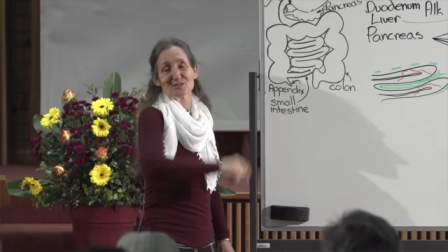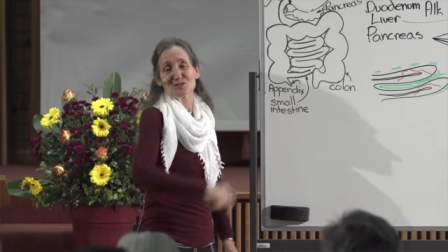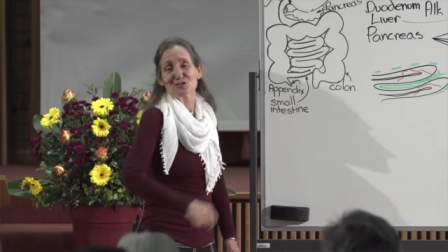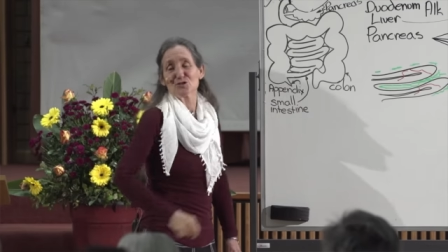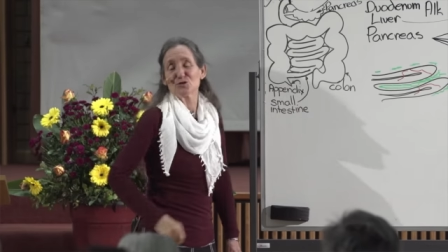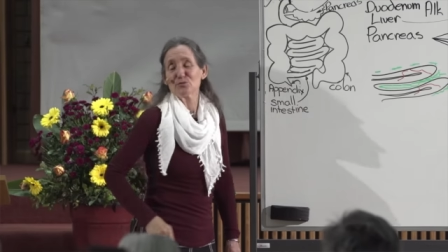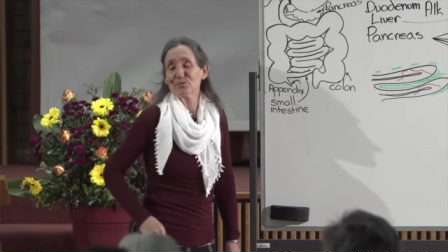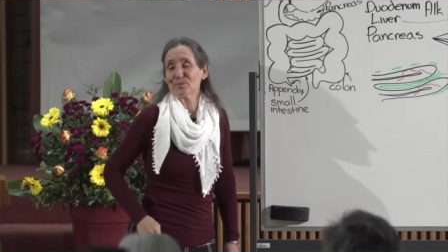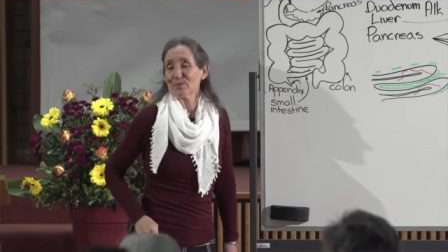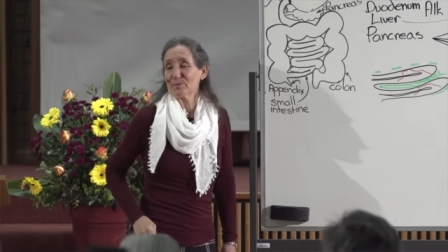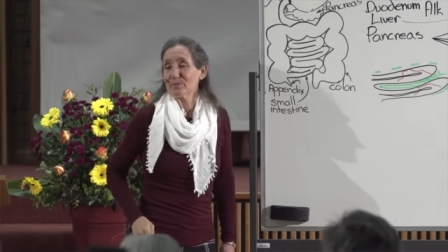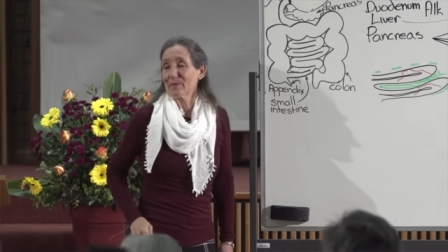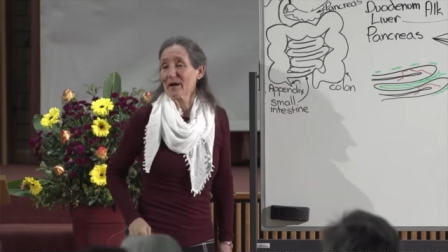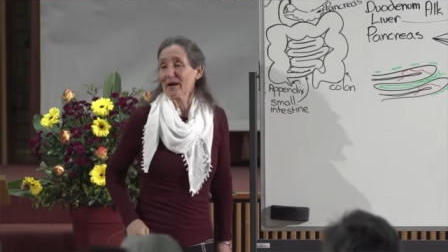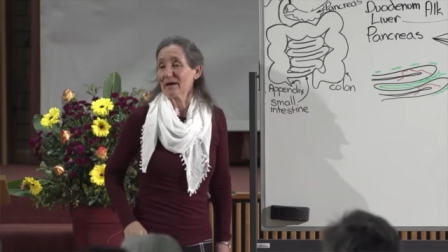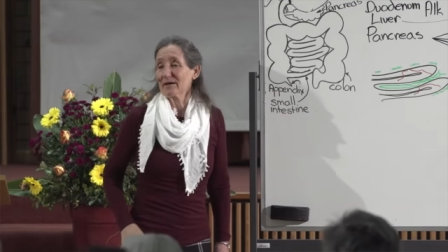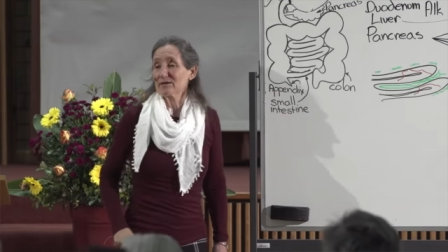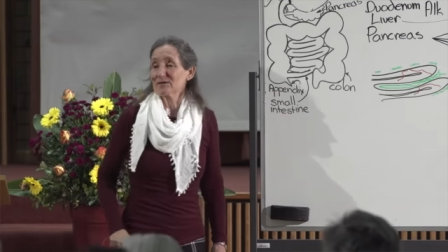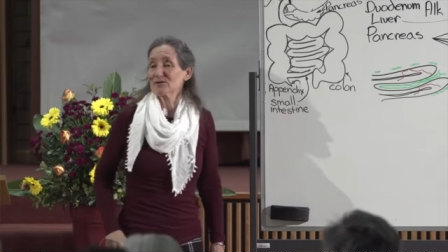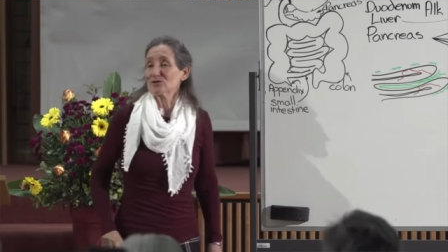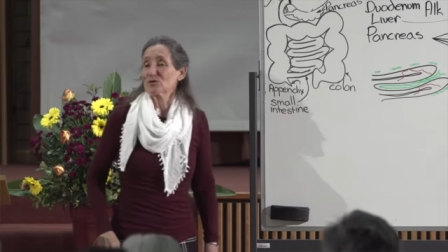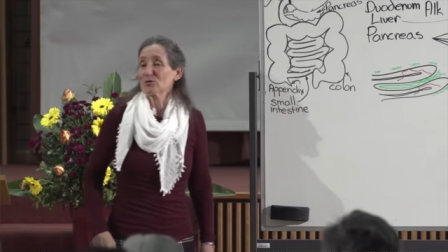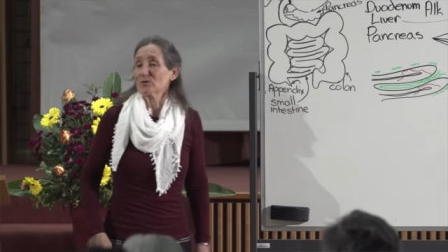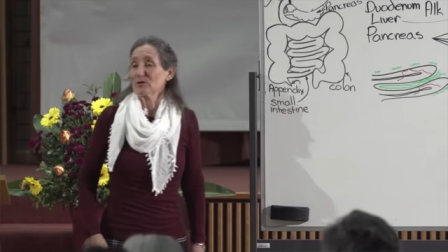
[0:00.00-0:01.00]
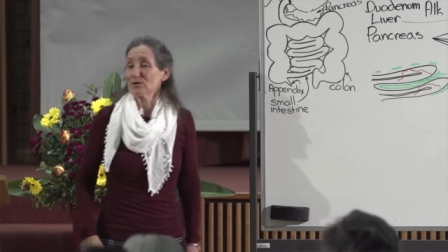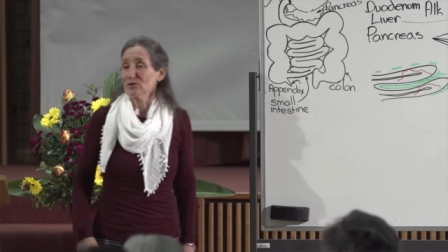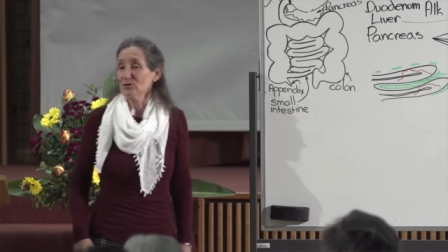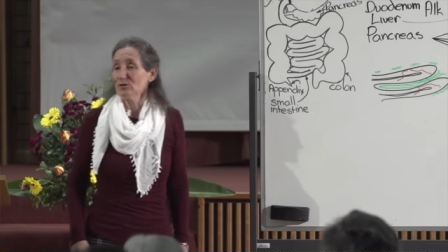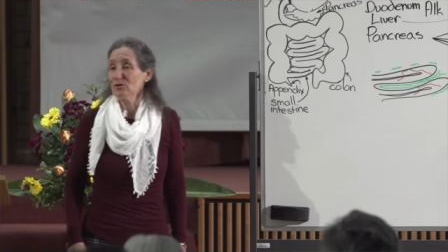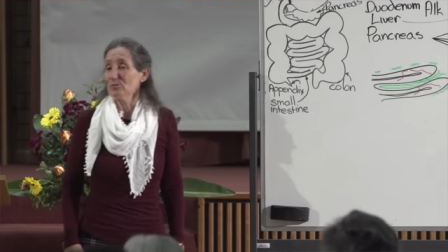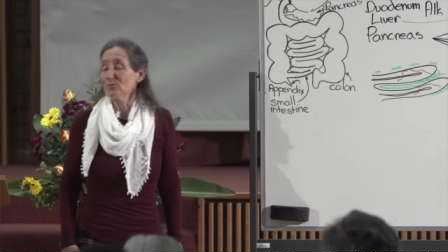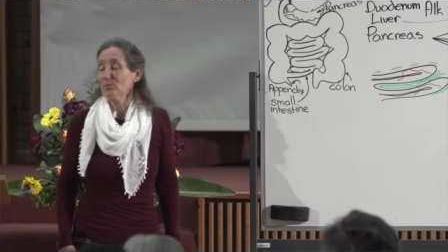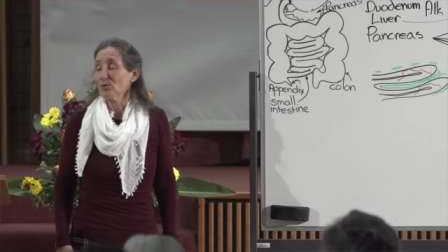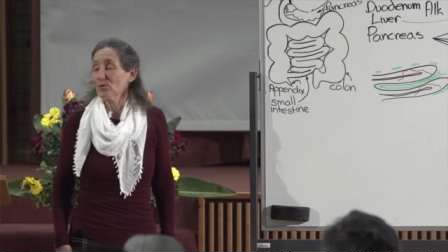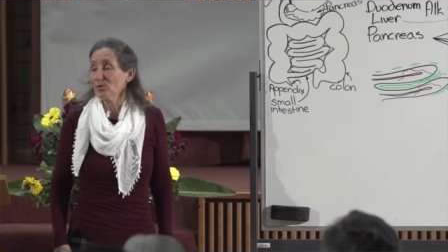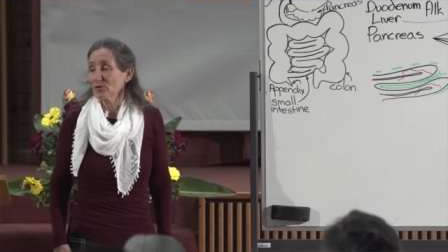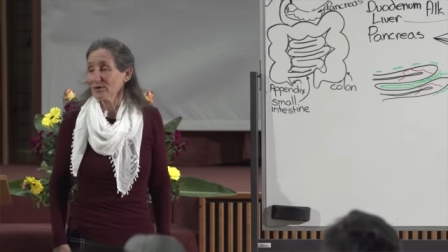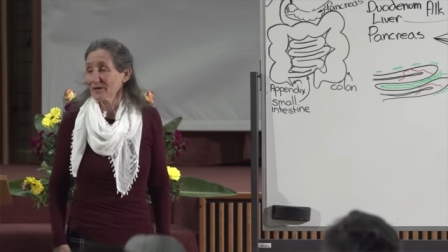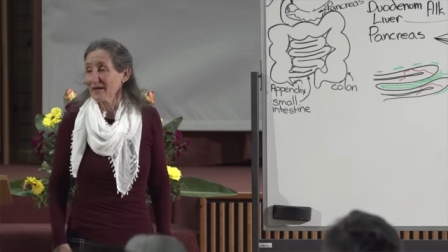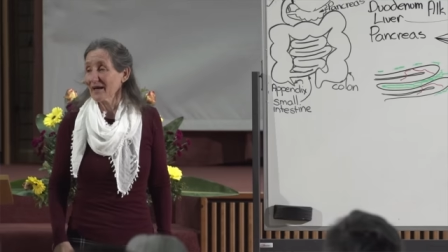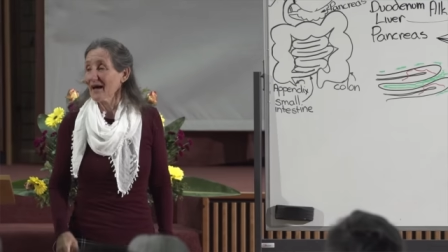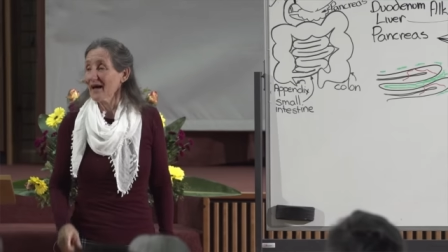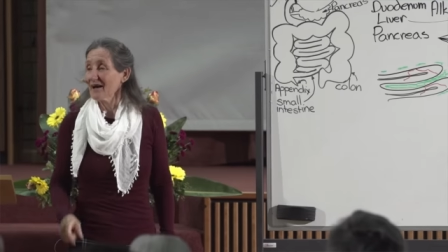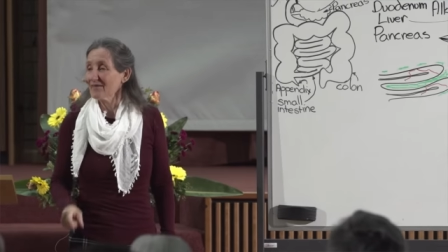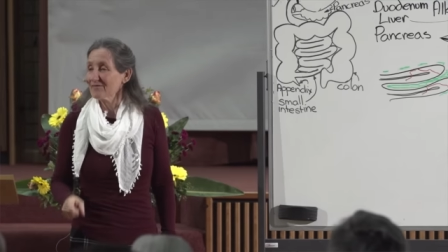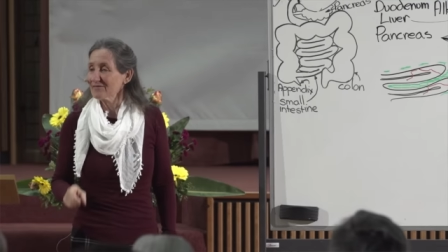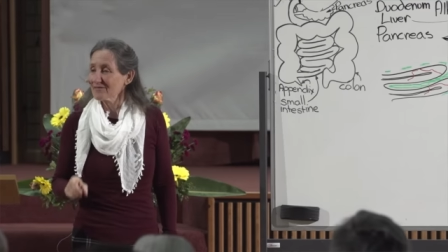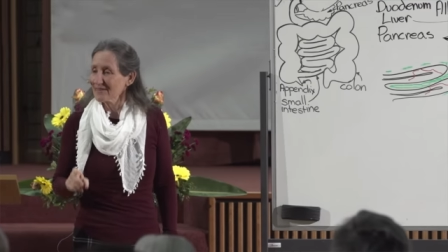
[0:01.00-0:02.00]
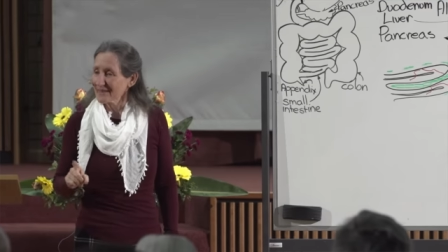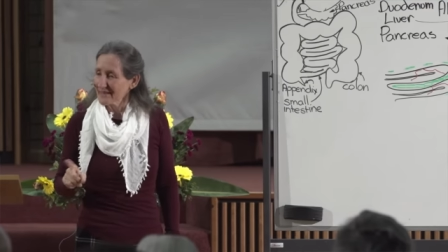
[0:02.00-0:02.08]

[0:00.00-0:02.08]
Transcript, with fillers: supermarket to a newborn calf,